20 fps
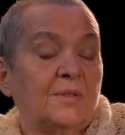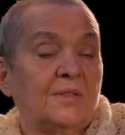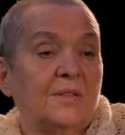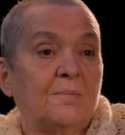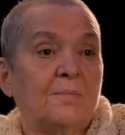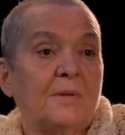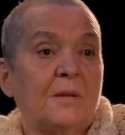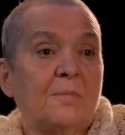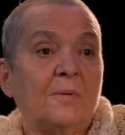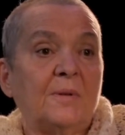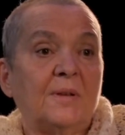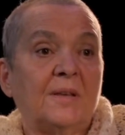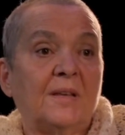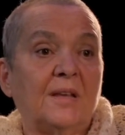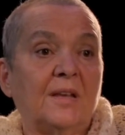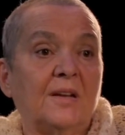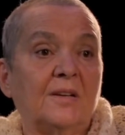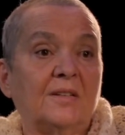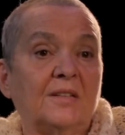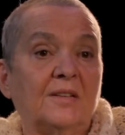You see, people
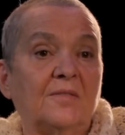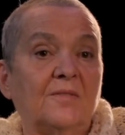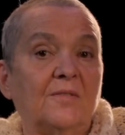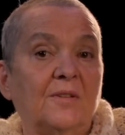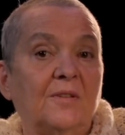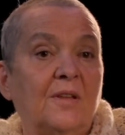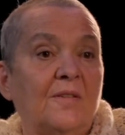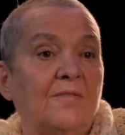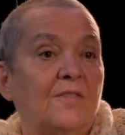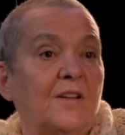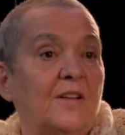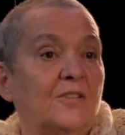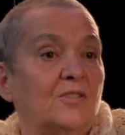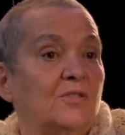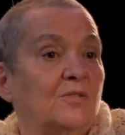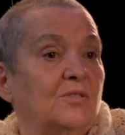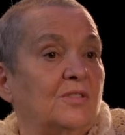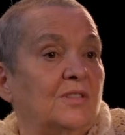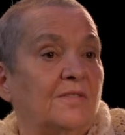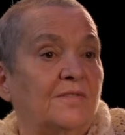here they felt
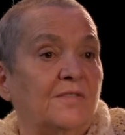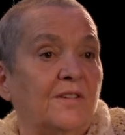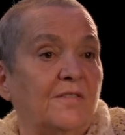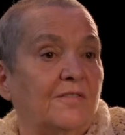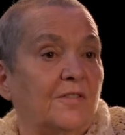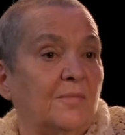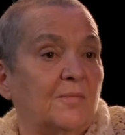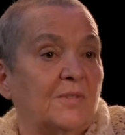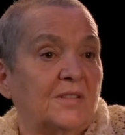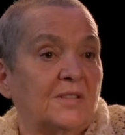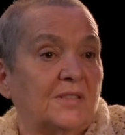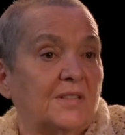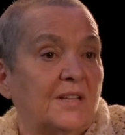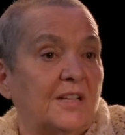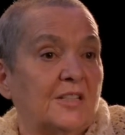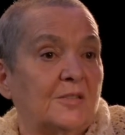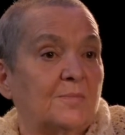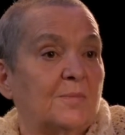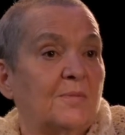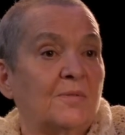so different from the
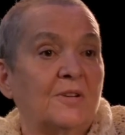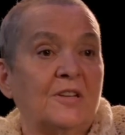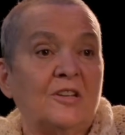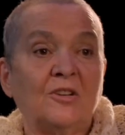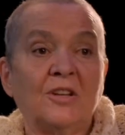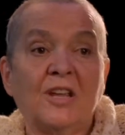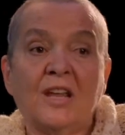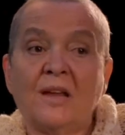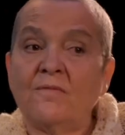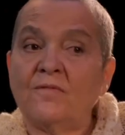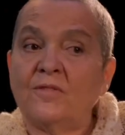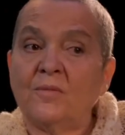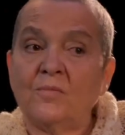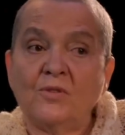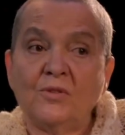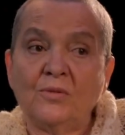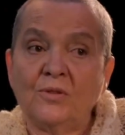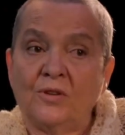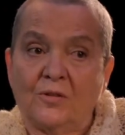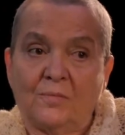States, but when you came from
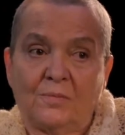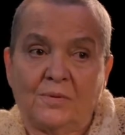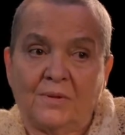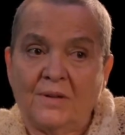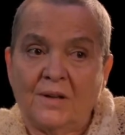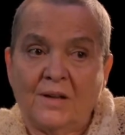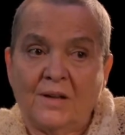Europe,